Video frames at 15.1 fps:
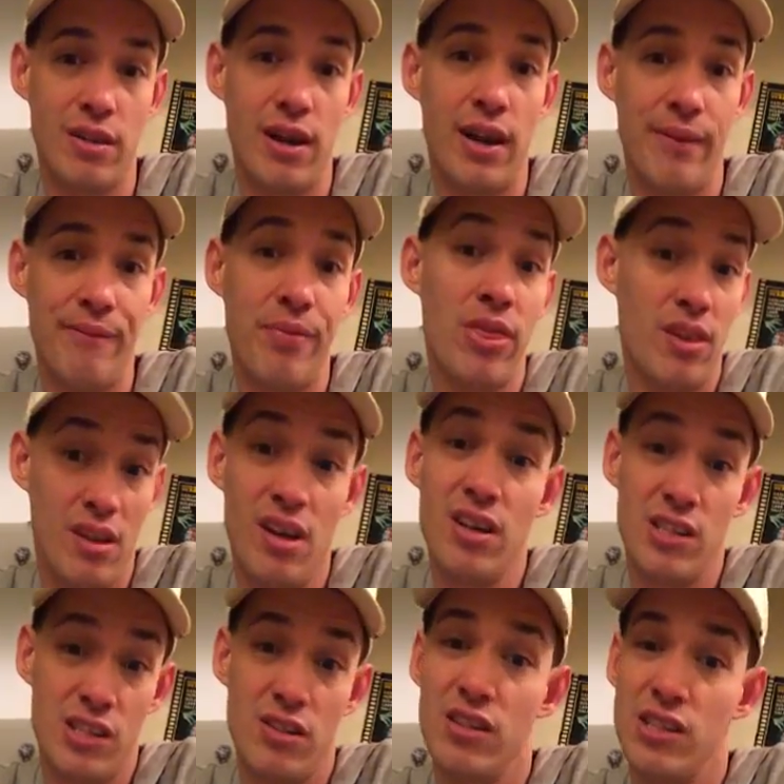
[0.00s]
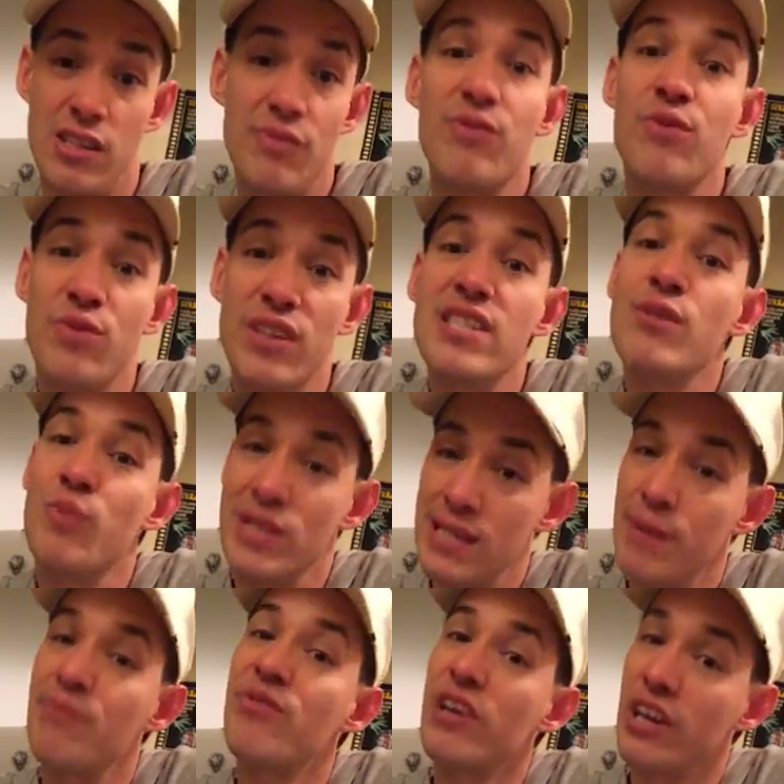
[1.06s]
Okay, so this is what's
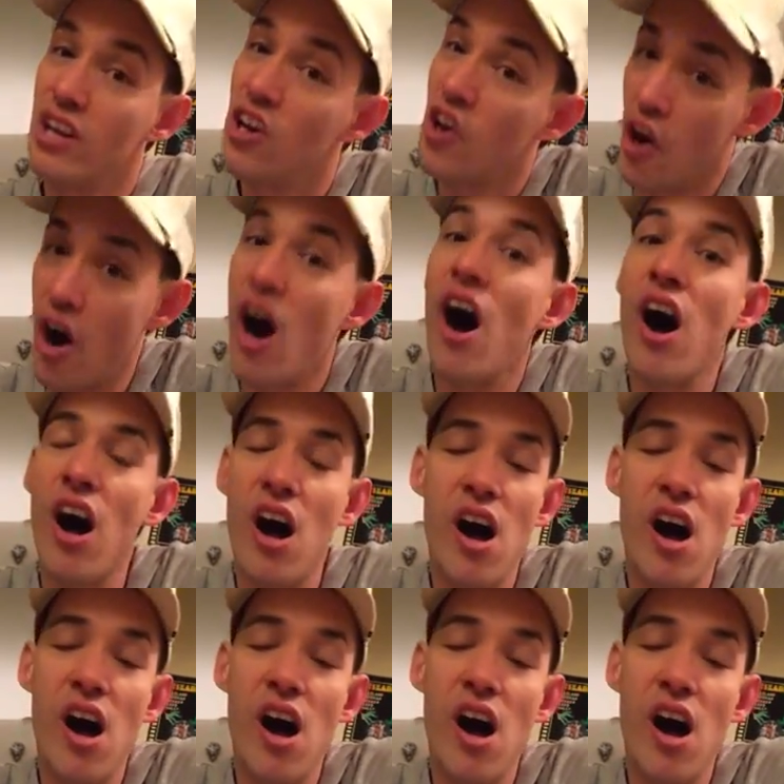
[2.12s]
up for y'all.